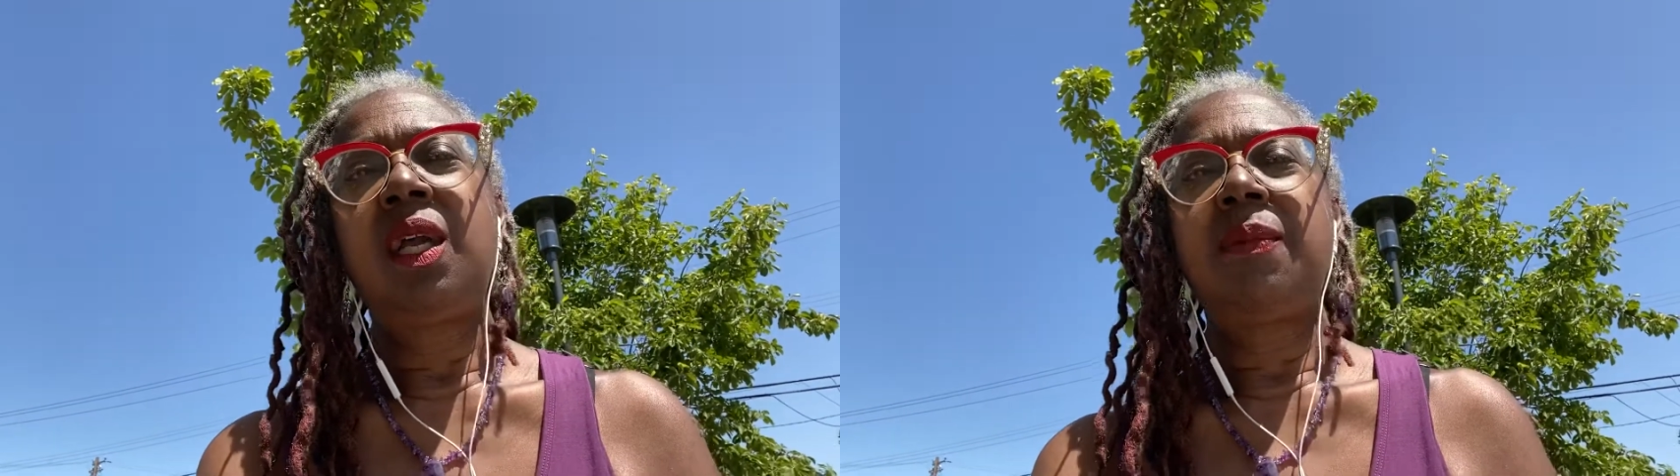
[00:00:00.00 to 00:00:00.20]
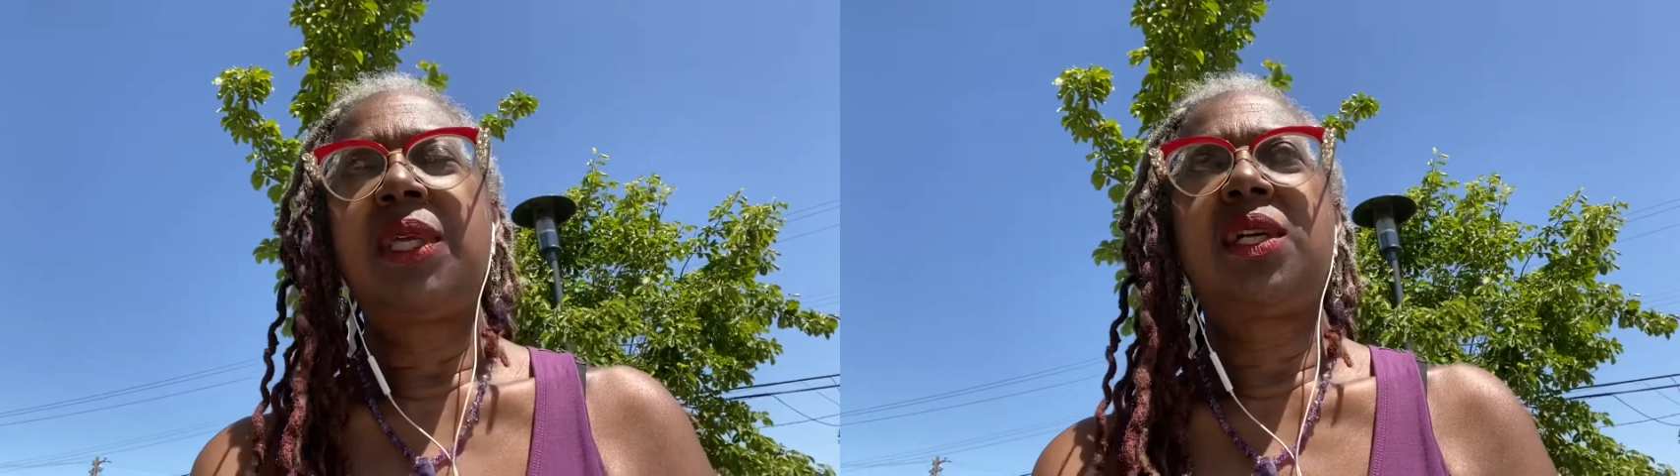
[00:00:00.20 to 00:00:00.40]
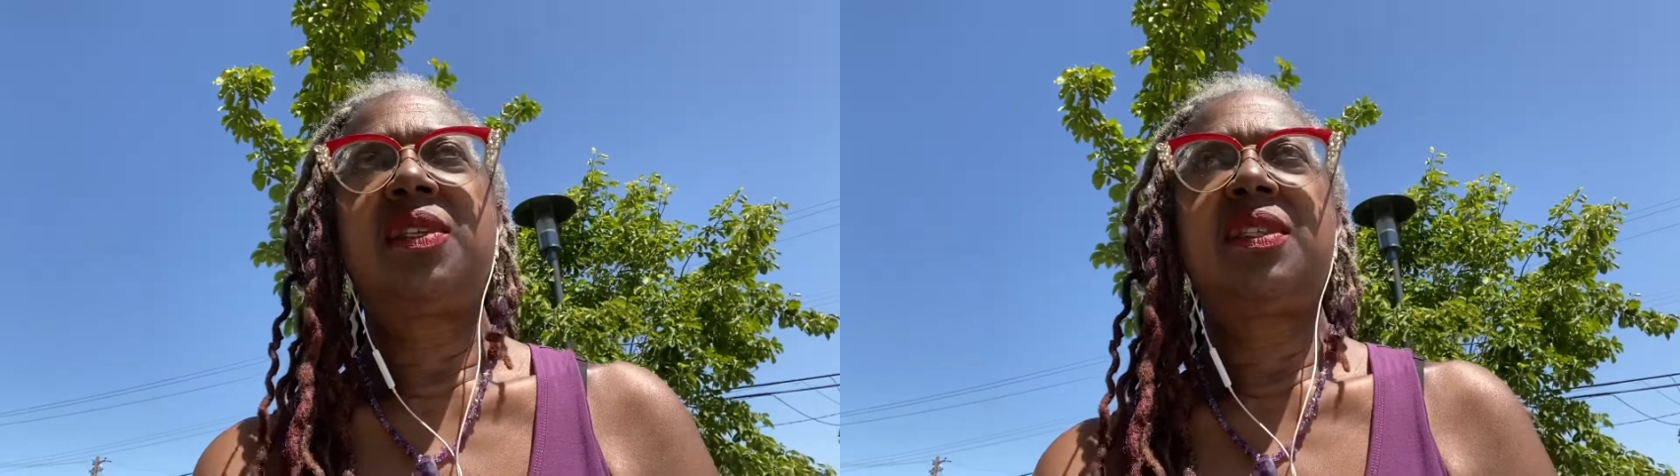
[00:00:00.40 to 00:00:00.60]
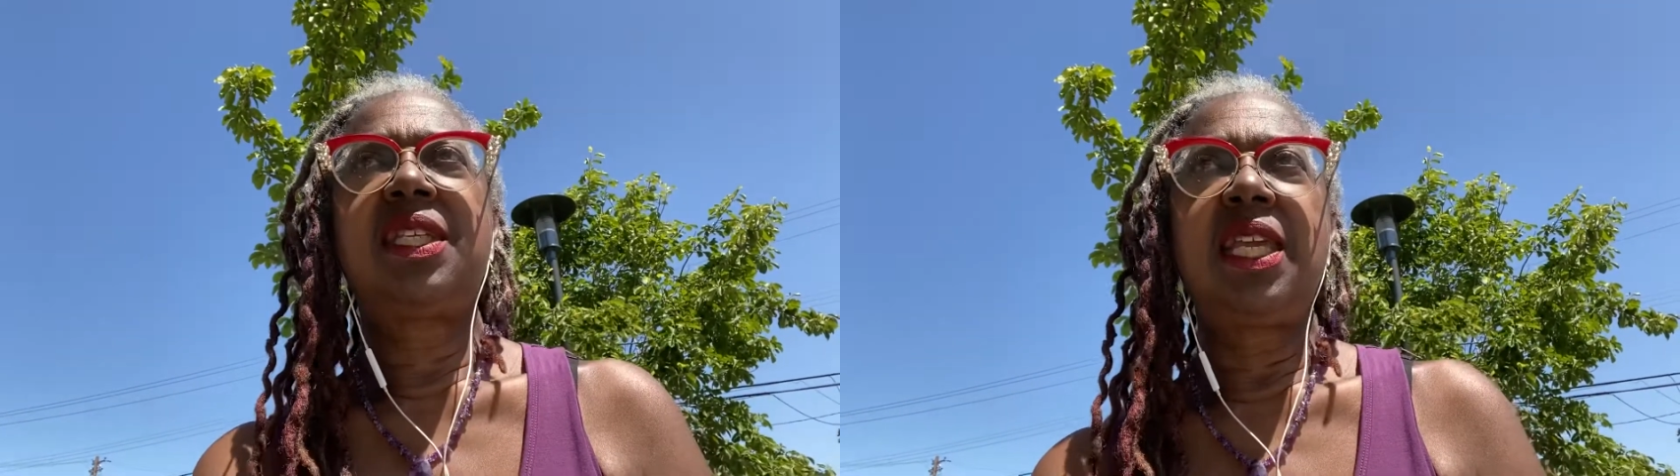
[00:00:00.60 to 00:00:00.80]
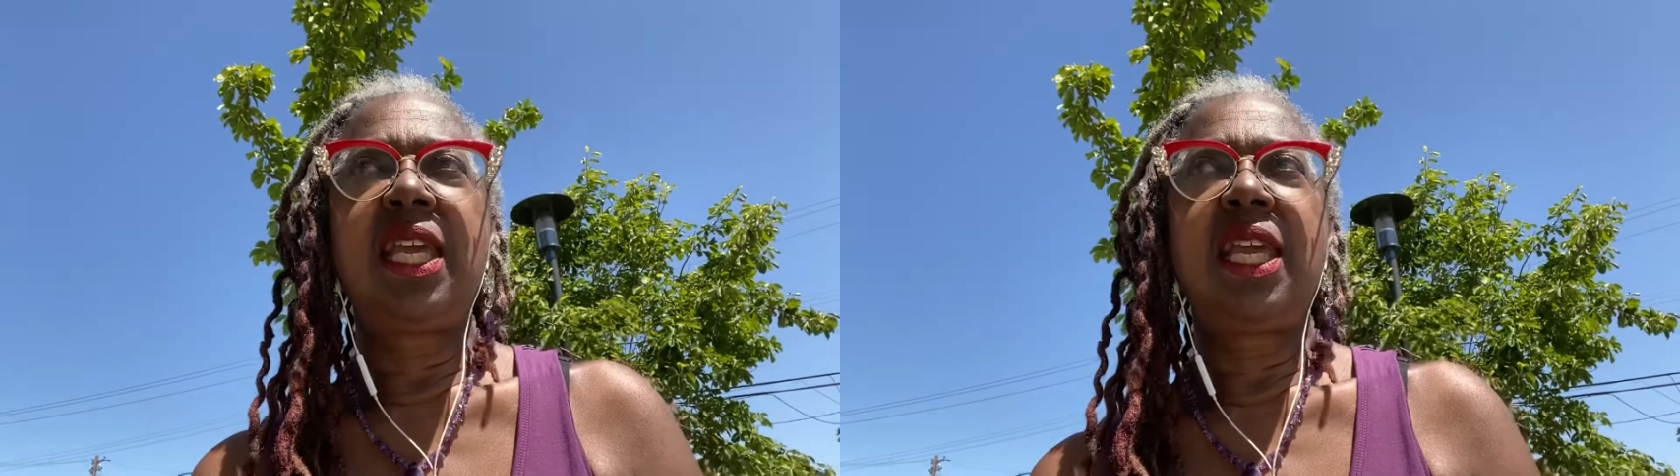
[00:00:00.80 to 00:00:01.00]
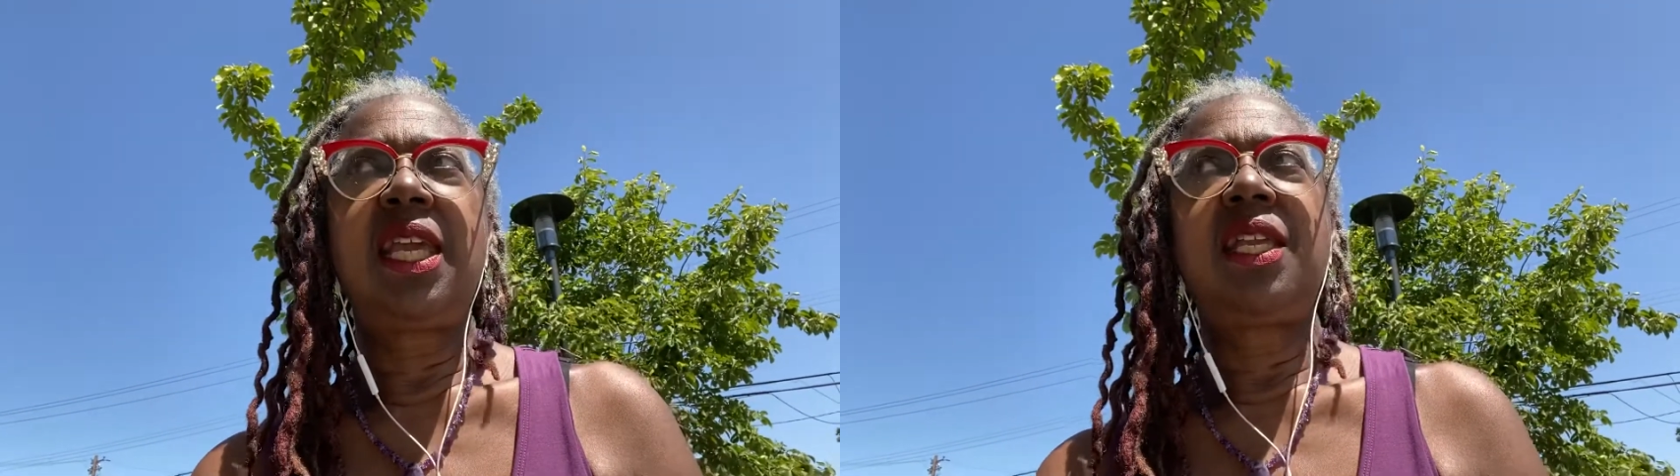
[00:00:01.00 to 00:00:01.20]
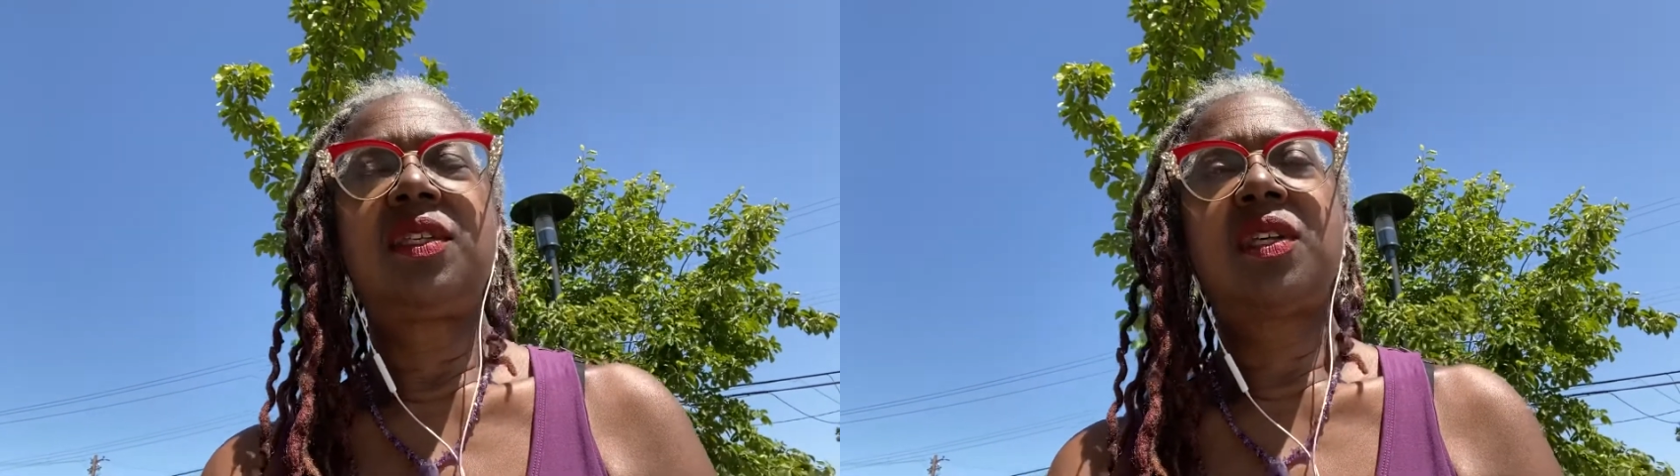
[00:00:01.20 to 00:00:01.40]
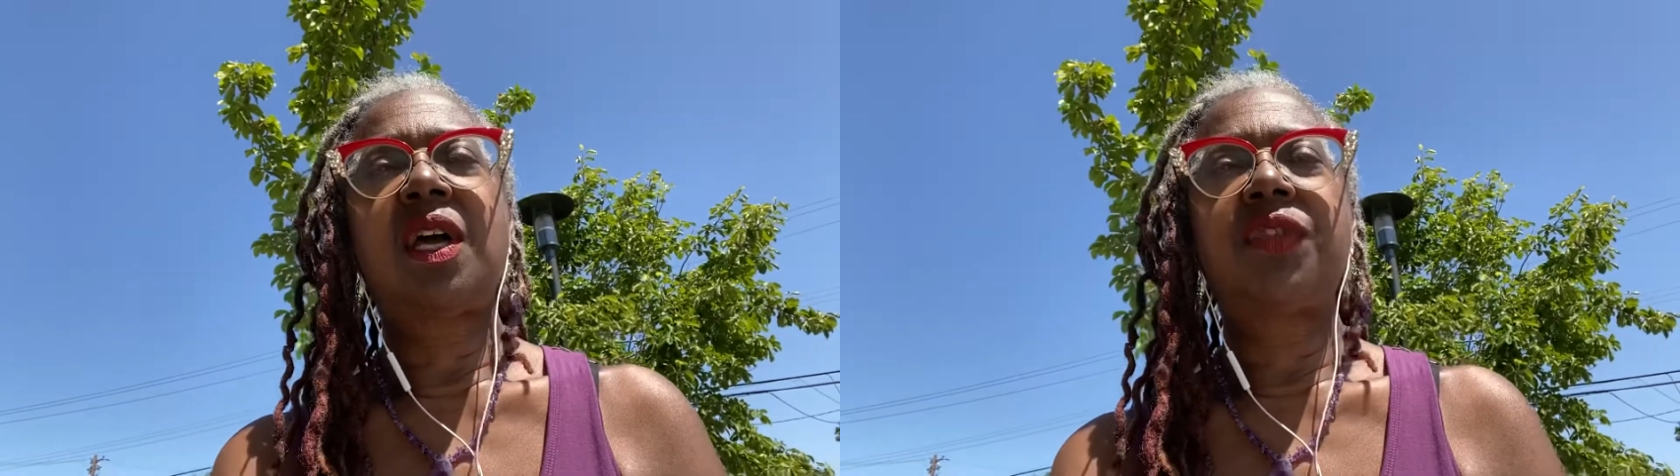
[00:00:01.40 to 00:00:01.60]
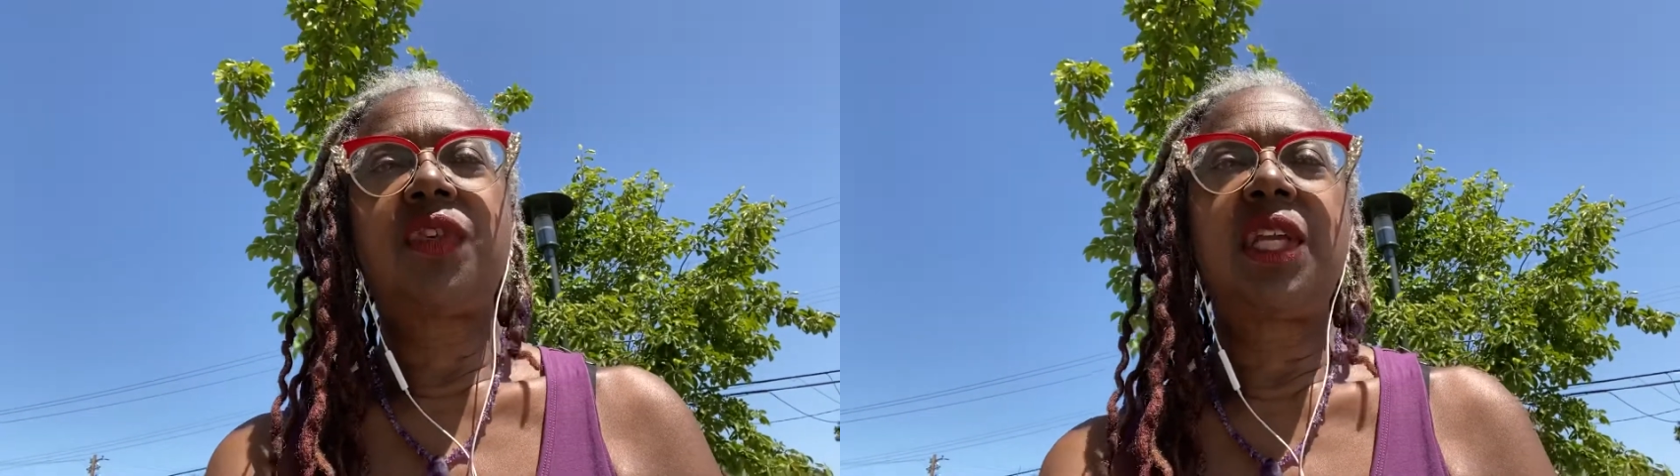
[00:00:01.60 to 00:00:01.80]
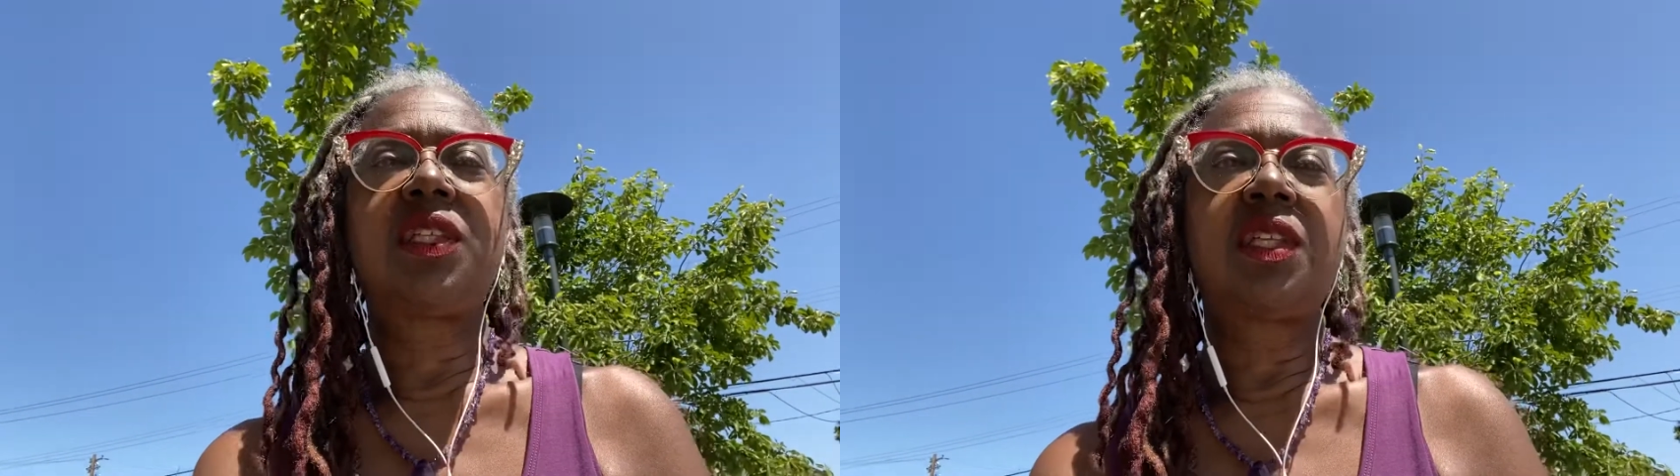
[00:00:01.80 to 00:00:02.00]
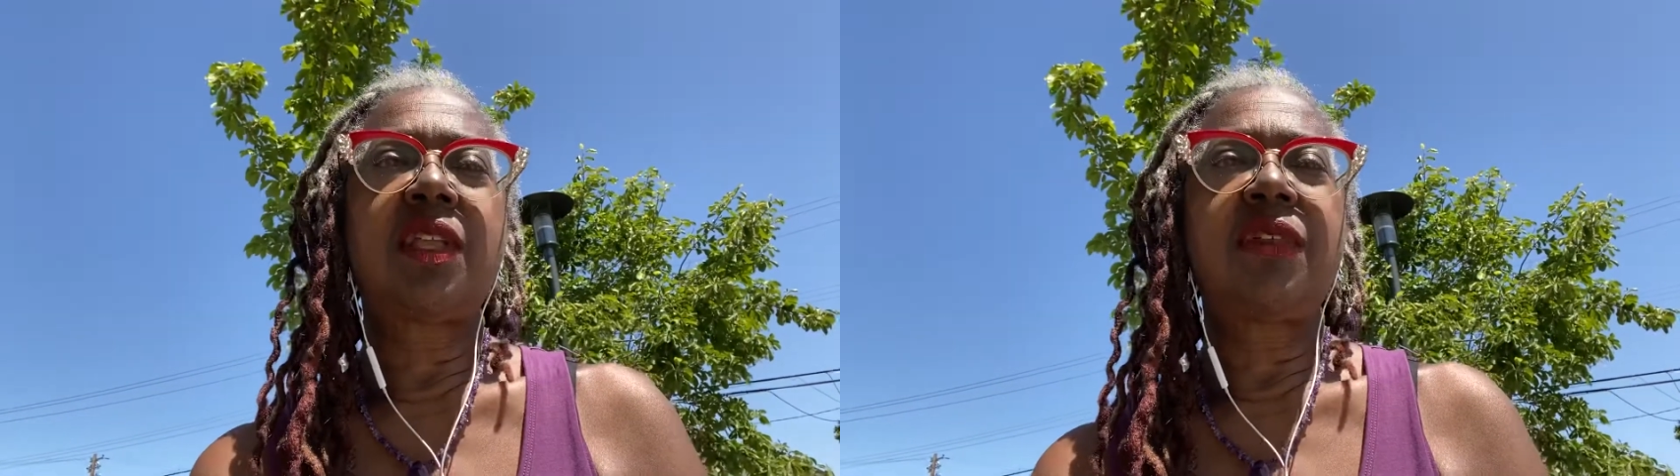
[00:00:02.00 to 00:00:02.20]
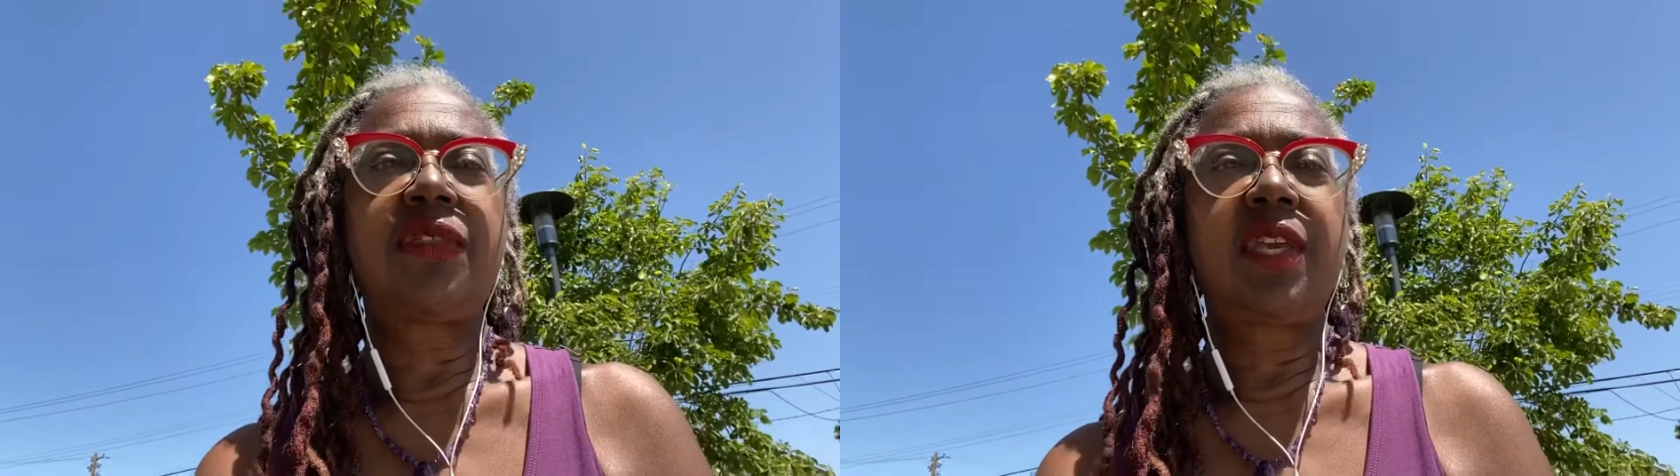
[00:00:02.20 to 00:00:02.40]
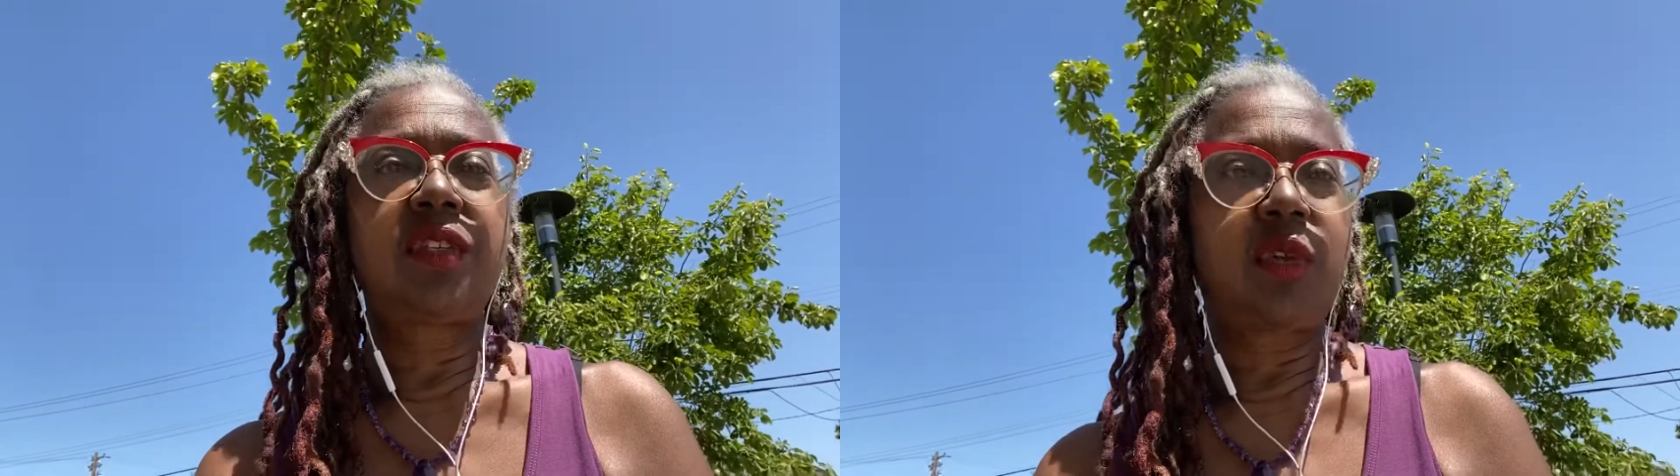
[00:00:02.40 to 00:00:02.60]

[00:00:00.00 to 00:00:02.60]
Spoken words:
because tea and soft drinks and other things are